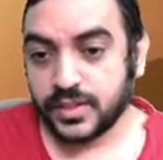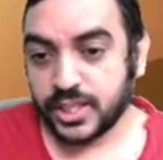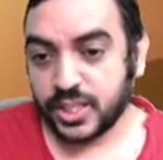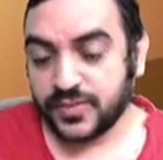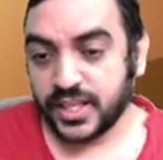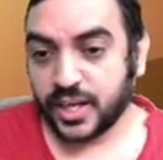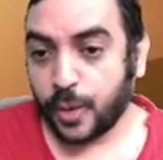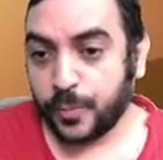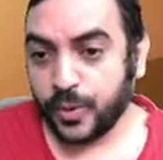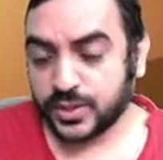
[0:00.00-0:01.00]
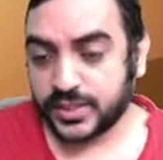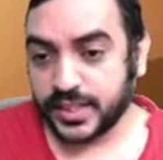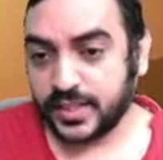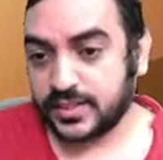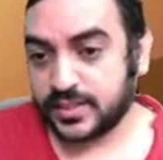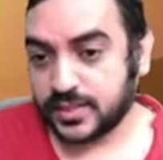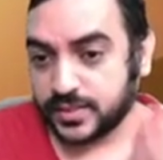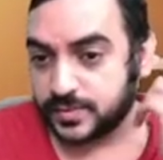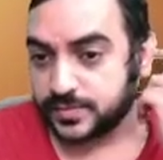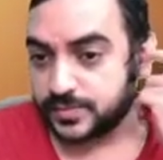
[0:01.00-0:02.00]
If they're opposite,
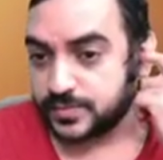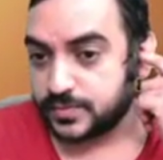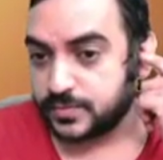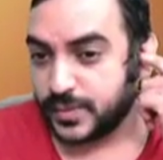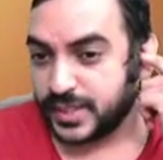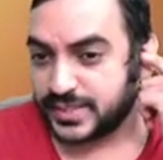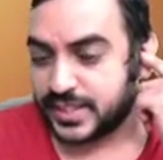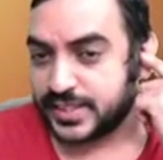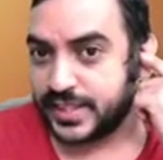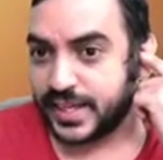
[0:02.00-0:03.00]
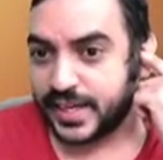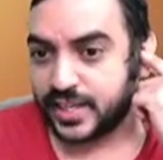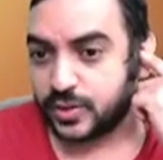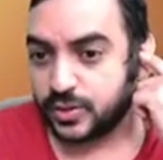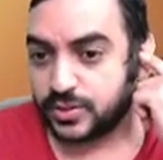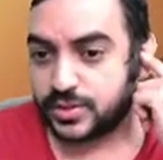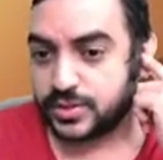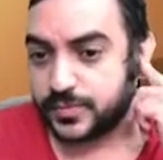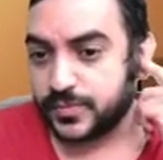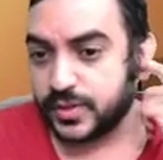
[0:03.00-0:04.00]
basically it's a indirect
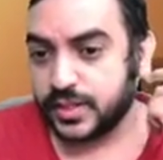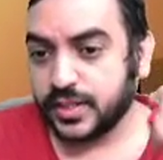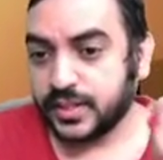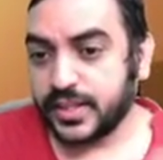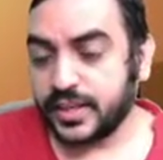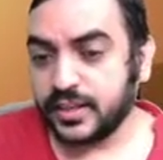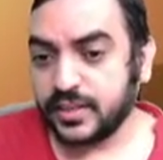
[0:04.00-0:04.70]
quotes. Then,